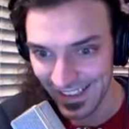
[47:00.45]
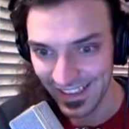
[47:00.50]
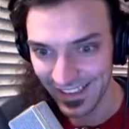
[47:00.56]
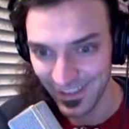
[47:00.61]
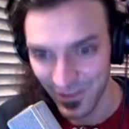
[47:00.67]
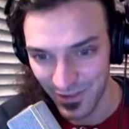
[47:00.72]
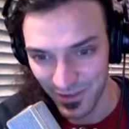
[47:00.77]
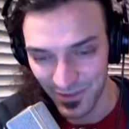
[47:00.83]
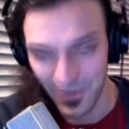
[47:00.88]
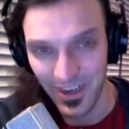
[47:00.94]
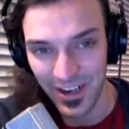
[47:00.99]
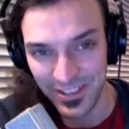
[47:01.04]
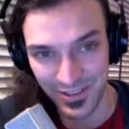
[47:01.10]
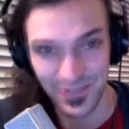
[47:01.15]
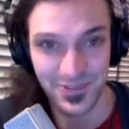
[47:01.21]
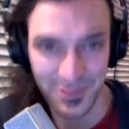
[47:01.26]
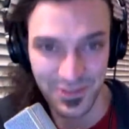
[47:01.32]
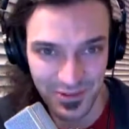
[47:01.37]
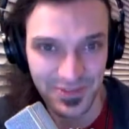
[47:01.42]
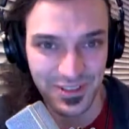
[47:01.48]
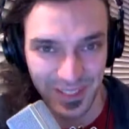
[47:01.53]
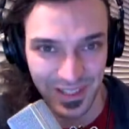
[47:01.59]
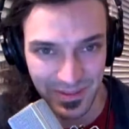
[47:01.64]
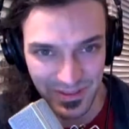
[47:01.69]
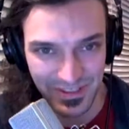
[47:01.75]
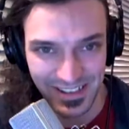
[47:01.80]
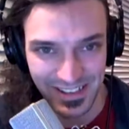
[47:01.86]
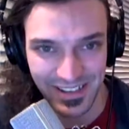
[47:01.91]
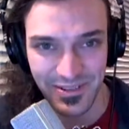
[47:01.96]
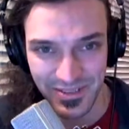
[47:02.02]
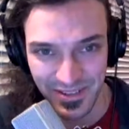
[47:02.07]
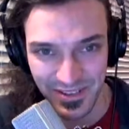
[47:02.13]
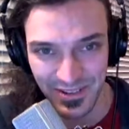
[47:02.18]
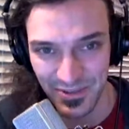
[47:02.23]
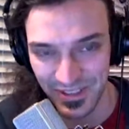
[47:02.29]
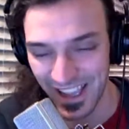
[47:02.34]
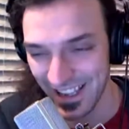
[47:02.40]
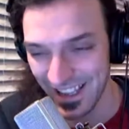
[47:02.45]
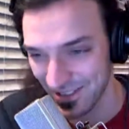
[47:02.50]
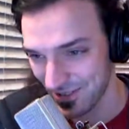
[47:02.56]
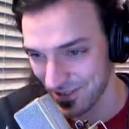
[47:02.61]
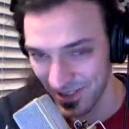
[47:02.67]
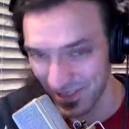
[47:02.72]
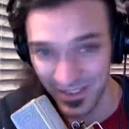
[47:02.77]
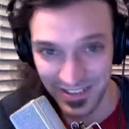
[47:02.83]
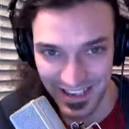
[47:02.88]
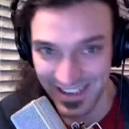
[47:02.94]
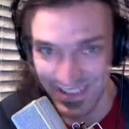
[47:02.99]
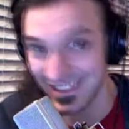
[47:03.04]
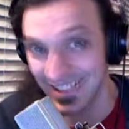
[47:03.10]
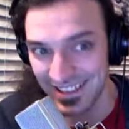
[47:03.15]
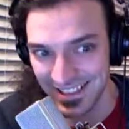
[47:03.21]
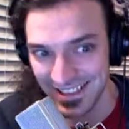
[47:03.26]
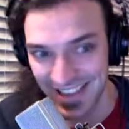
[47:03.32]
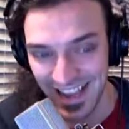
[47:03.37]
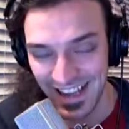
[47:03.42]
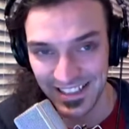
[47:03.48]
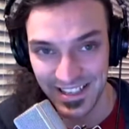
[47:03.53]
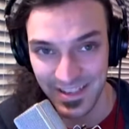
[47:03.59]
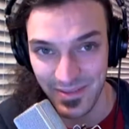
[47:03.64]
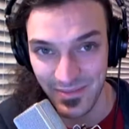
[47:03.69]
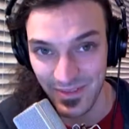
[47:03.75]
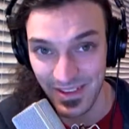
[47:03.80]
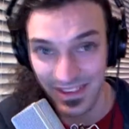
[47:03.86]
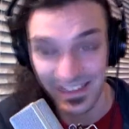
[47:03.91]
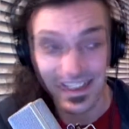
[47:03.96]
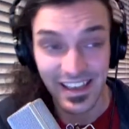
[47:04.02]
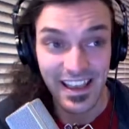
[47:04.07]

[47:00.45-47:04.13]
you can watch those news clips, you know, the newscasters all saying the exact same thing.